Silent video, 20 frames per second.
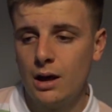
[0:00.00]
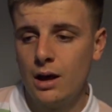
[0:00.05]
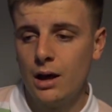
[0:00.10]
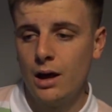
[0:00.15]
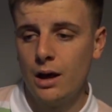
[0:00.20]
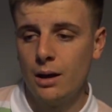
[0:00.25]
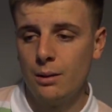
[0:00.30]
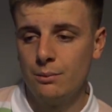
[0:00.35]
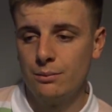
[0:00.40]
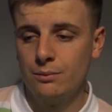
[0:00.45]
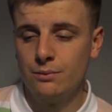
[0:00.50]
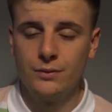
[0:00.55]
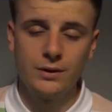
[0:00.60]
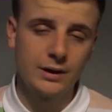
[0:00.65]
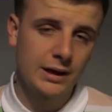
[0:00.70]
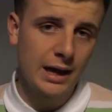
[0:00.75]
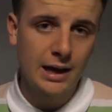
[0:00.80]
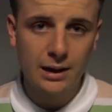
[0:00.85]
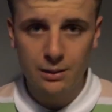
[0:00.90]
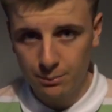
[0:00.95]
the
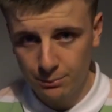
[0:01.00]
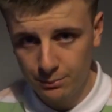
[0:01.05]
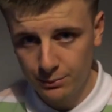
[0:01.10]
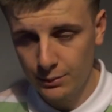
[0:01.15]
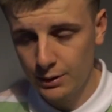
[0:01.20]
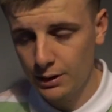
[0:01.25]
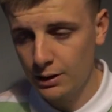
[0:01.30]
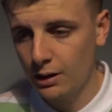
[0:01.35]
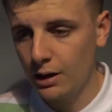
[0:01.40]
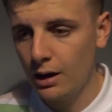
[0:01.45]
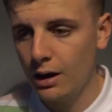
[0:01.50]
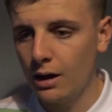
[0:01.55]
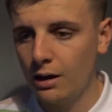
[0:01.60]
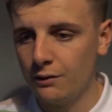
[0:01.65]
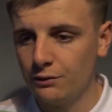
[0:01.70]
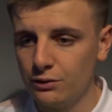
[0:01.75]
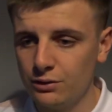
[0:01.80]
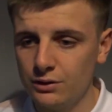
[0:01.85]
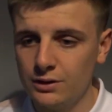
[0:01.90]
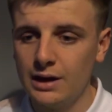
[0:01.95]
game.
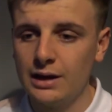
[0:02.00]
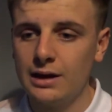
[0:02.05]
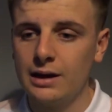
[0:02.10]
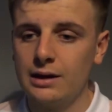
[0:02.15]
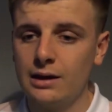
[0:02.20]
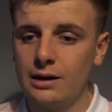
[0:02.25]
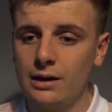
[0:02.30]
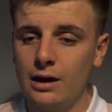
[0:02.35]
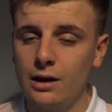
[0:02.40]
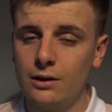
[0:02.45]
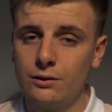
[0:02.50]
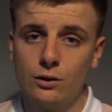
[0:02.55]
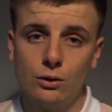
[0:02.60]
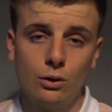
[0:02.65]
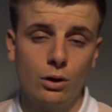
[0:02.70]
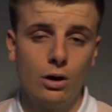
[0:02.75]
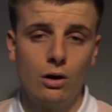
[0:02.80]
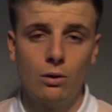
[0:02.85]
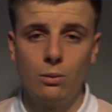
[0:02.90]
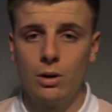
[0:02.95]
I've done that. Done
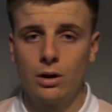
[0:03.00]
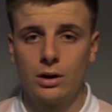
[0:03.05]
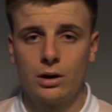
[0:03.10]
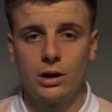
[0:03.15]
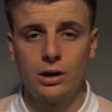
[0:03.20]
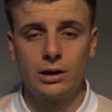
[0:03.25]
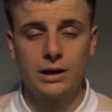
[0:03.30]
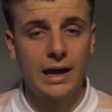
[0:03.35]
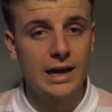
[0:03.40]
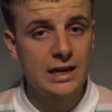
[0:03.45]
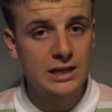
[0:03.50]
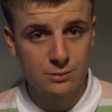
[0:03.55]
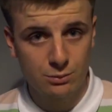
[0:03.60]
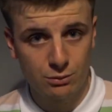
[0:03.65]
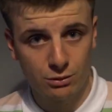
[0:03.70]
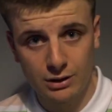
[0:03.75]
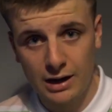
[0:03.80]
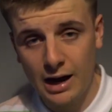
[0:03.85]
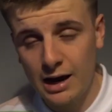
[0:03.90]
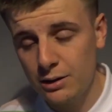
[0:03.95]
a lot of work at
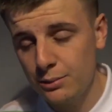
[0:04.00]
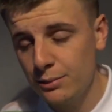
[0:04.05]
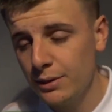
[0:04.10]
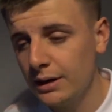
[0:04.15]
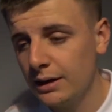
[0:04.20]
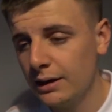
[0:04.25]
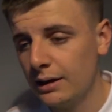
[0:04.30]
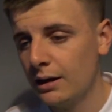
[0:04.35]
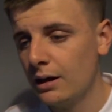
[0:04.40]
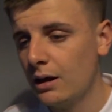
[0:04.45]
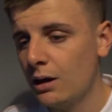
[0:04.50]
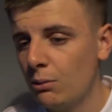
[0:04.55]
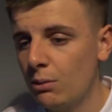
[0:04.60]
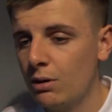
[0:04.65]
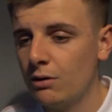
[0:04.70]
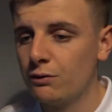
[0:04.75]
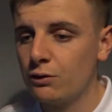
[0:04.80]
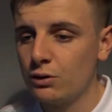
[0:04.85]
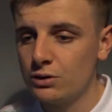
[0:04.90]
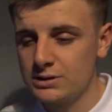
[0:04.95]
Gainsborough Academy.
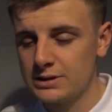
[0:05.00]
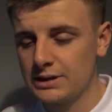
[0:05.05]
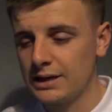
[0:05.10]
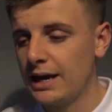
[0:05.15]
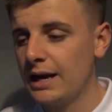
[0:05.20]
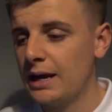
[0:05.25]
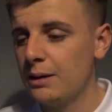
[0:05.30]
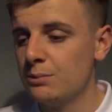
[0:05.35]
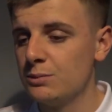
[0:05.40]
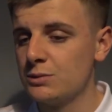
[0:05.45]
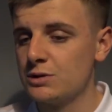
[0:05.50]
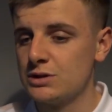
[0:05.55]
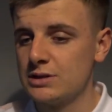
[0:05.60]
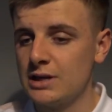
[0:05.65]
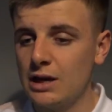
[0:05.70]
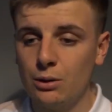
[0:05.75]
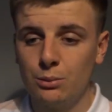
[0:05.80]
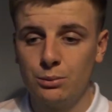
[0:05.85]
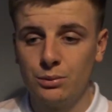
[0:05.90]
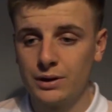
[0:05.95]
We've gone to games,
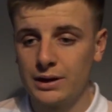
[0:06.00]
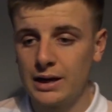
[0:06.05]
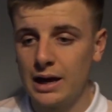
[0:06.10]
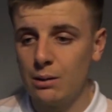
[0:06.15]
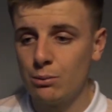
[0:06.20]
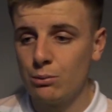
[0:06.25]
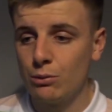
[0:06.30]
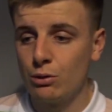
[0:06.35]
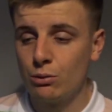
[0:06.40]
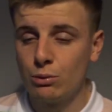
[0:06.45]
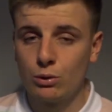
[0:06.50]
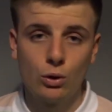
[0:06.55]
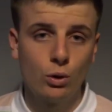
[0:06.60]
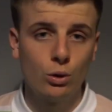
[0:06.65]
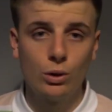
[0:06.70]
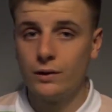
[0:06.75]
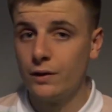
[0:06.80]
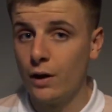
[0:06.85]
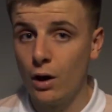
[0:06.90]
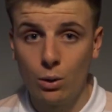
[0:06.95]
set up the camera,
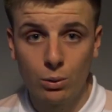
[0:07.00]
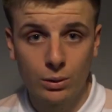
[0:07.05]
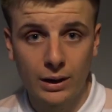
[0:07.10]
recorded the whole